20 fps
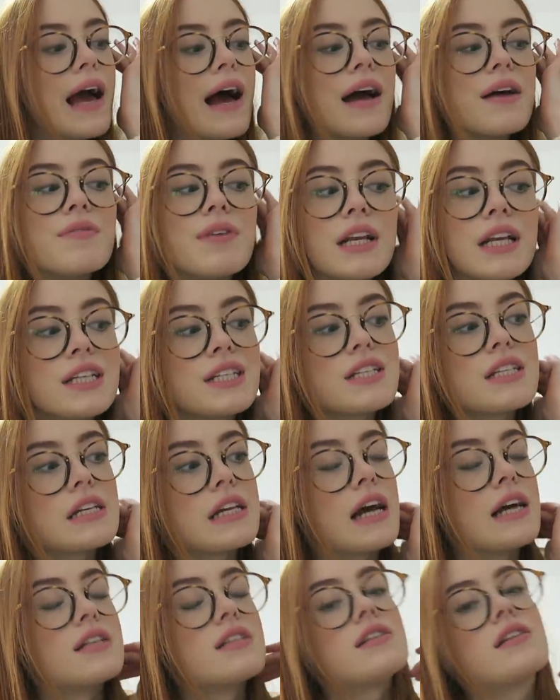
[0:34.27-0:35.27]
Yeah, I managed to
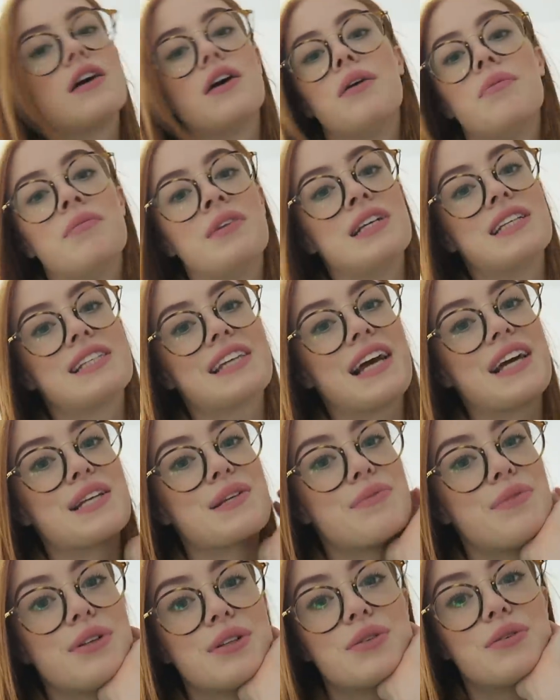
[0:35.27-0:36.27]
get a start on my
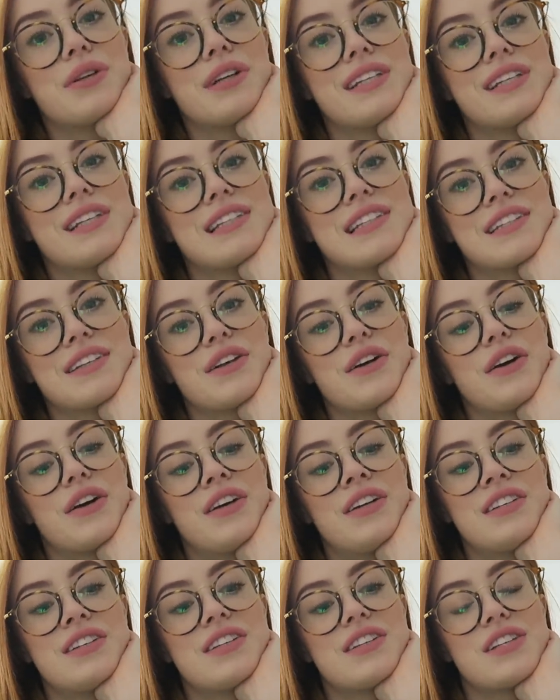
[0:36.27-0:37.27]
sketchbook, which is
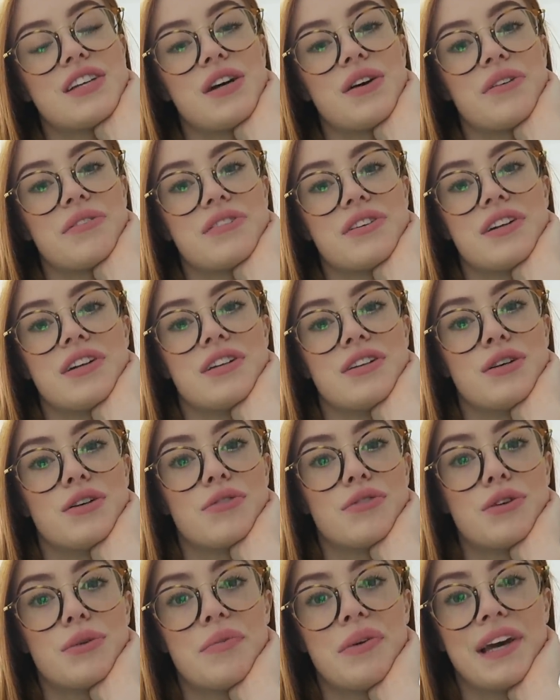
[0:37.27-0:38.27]
good. So I've done a
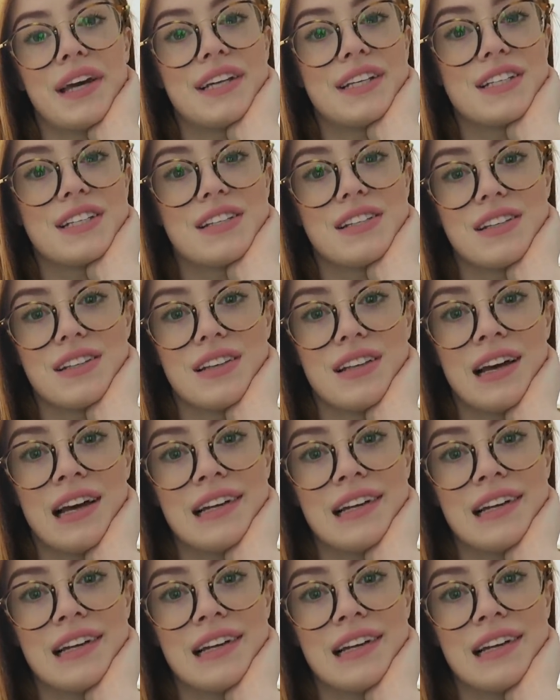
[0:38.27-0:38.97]
few pages in